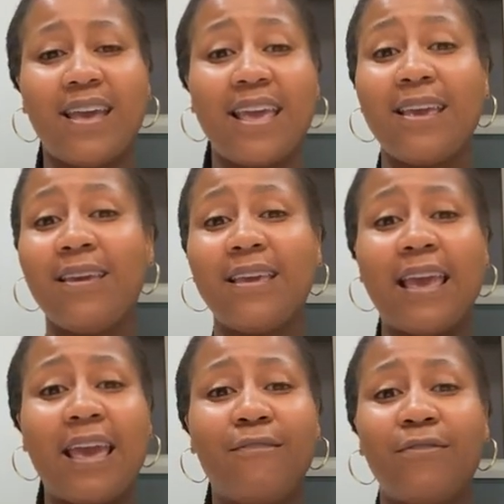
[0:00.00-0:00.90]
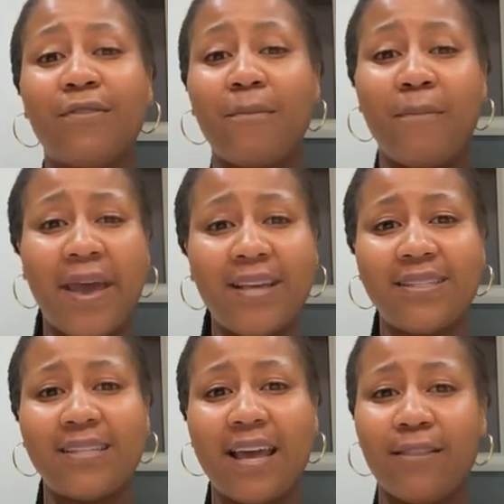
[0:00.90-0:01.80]
he gave the
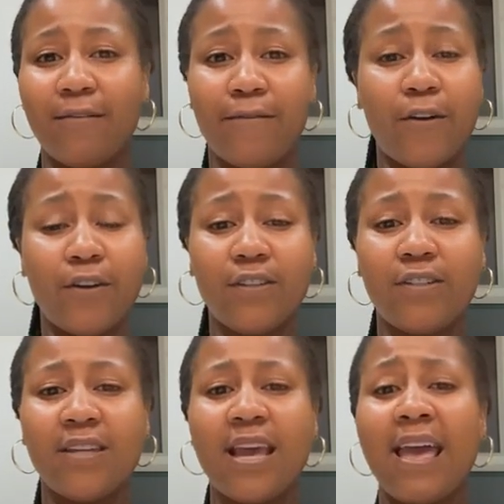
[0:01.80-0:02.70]
best and the first,